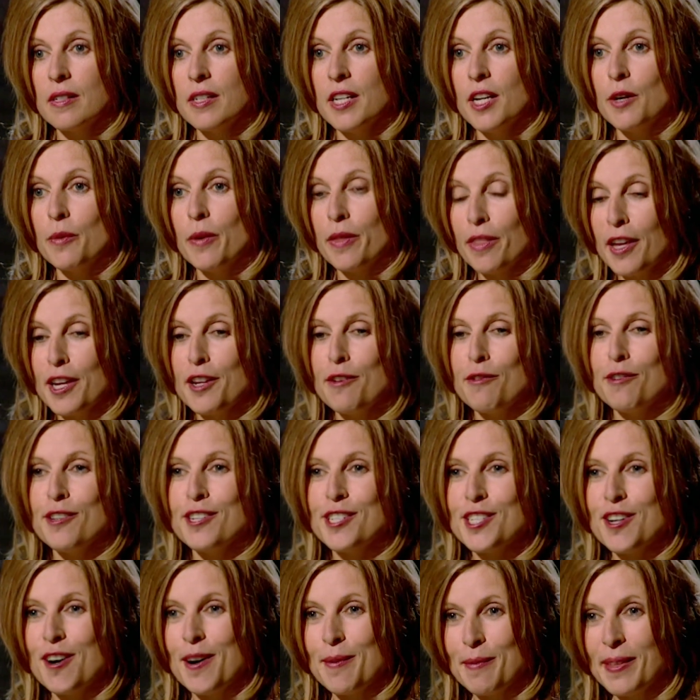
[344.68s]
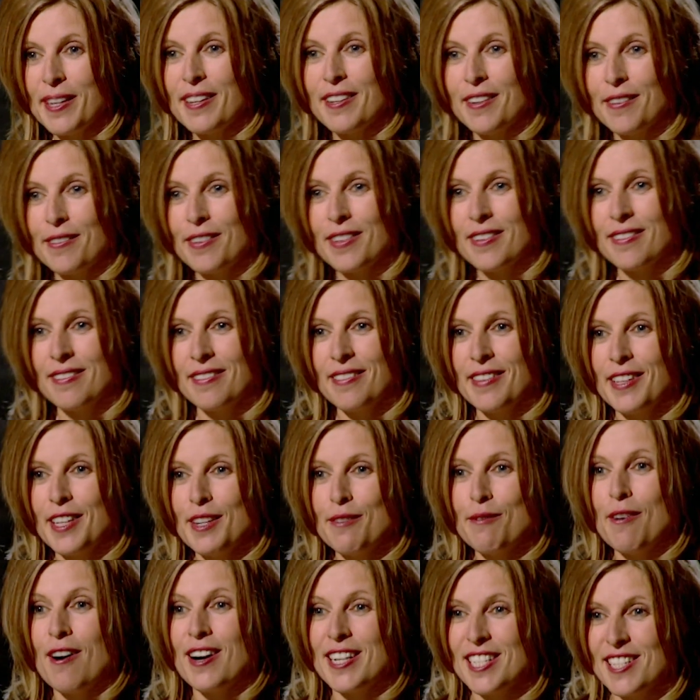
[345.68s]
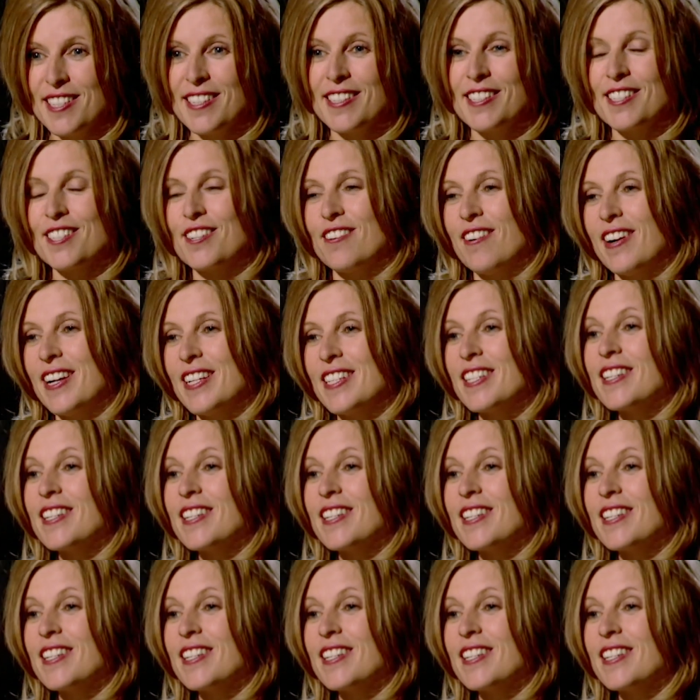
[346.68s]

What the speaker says: Yeah, well, thank you for your time. Thank you for the advice. That's great.